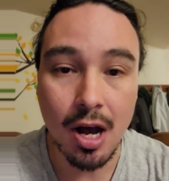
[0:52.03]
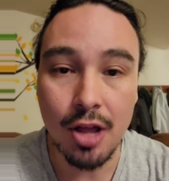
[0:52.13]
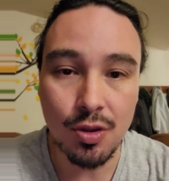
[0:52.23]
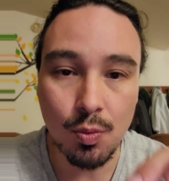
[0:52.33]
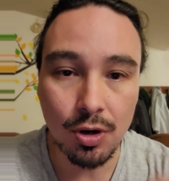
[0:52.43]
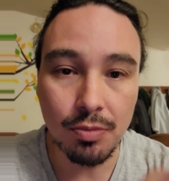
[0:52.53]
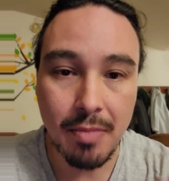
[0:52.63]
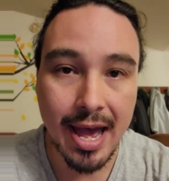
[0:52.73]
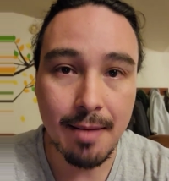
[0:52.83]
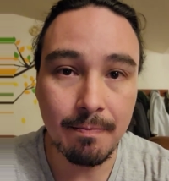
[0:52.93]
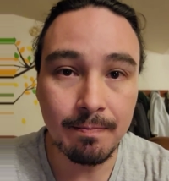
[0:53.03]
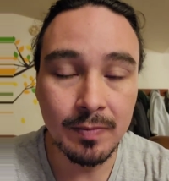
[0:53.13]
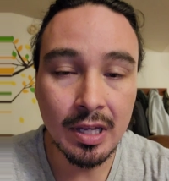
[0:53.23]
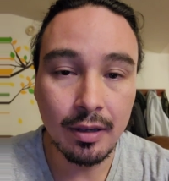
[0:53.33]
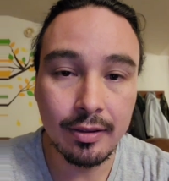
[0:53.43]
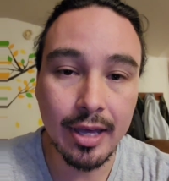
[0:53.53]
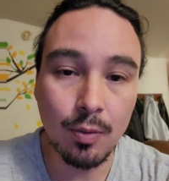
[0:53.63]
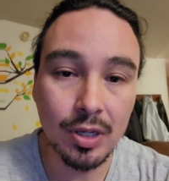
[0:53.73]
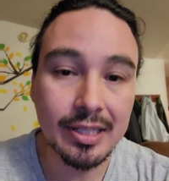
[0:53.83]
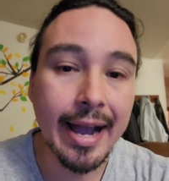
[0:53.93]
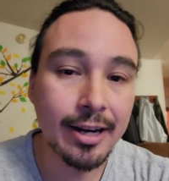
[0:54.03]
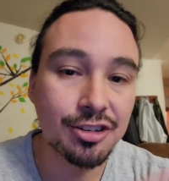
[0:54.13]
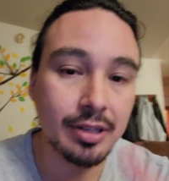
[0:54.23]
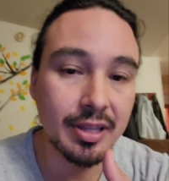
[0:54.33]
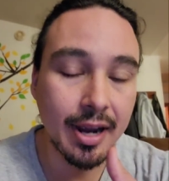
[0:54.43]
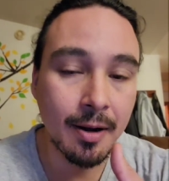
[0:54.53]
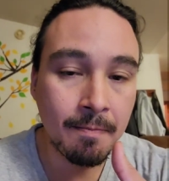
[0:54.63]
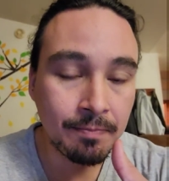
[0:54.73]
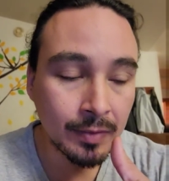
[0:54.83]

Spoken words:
on the world map than what's actually there.